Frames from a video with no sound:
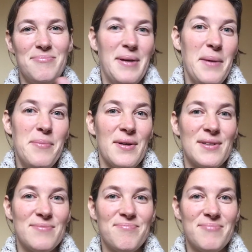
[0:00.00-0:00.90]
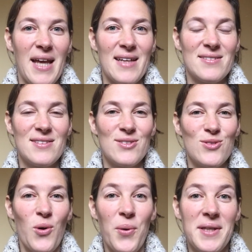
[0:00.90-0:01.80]
paper and
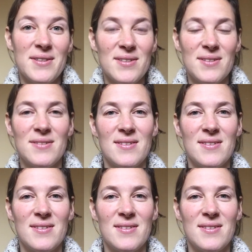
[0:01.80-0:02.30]
coins.